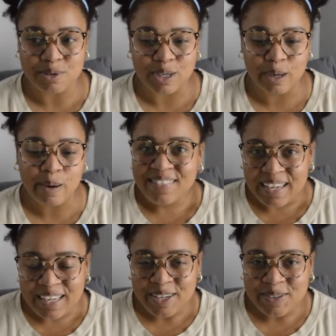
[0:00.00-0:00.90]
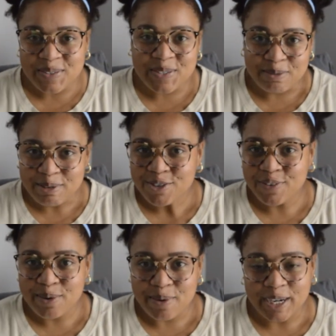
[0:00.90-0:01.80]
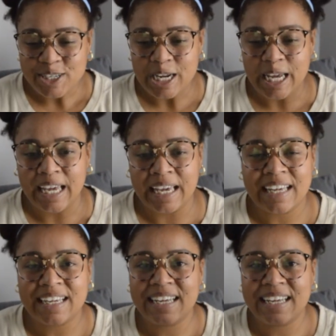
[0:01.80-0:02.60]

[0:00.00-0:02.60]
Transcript: So thank you so much for watching.